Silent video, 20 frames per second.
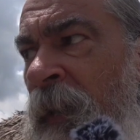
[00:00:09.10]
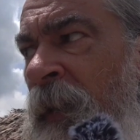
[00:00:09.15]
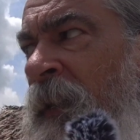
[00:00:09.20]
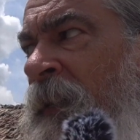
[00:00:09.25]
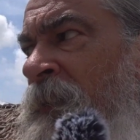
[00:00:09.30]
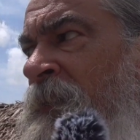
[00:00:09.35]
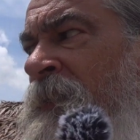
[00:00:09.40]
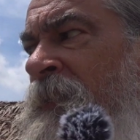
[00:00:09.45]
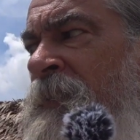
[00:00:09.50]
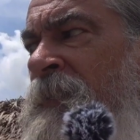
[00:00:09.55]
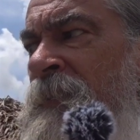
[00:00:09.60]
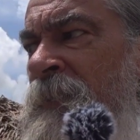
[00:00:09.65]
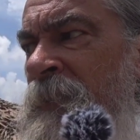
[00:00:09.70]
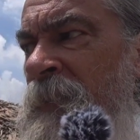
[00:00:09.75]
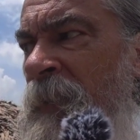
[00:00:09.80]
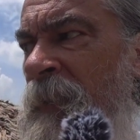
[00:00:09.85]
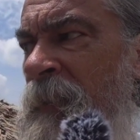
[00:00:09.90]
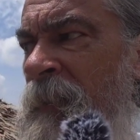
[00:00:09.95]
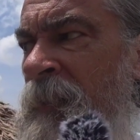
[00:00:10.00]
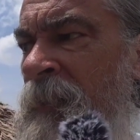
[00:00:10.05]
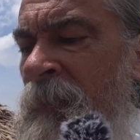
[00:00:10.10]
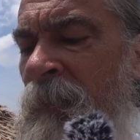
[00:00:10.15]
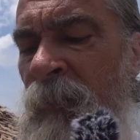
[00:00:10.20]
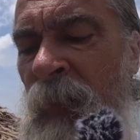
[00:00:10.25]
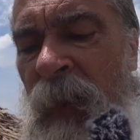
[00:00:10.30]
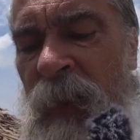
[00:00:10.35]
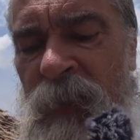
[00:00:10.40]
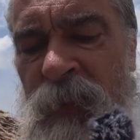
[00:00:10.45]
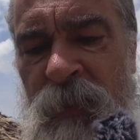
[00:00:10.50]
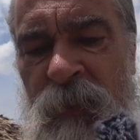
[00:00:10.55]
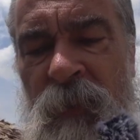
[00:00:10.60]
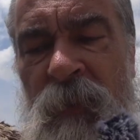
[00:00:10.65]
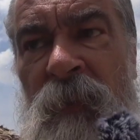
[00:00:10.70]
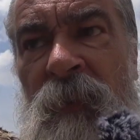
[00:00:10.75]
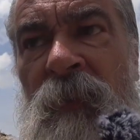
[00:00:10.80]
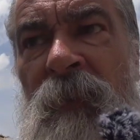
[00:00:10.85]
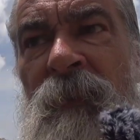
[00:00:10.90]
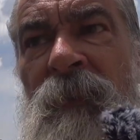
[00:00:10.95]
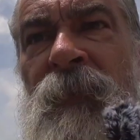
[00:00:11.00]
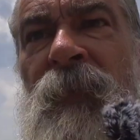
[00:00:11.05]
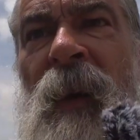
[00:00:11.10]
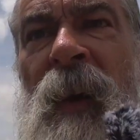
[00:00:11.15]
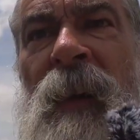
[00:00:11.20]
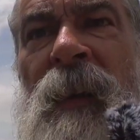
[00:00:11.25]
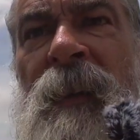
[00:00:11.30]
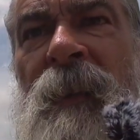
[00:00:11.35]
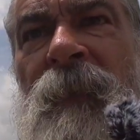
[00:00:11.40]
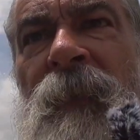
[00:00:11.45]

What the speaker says: guys, this is Rick Shaw on Friday the